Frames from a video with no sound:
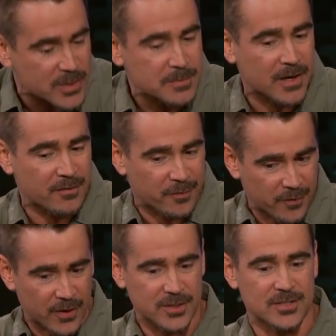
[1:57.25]
was my
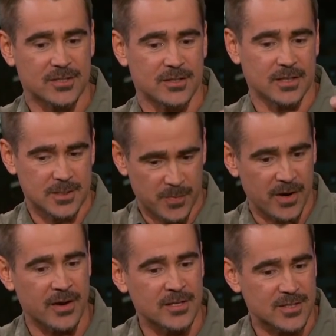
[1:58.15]
first
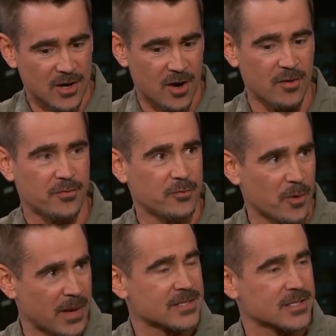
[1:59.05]
experience of
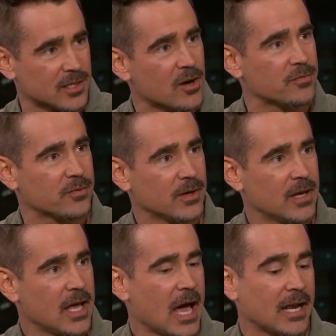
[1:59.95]
romantic love.
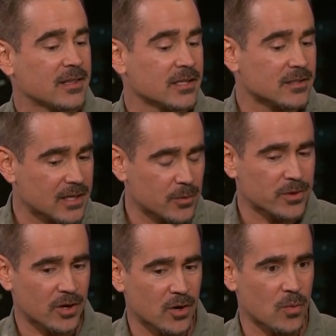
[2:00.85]
Oh. And I think the thing
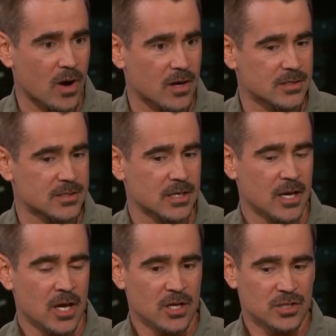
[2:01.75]
with her was,
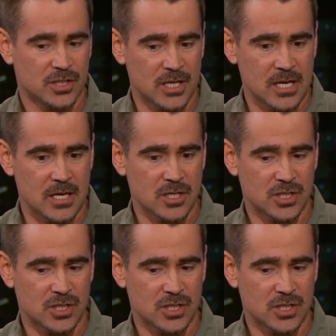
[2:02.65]
she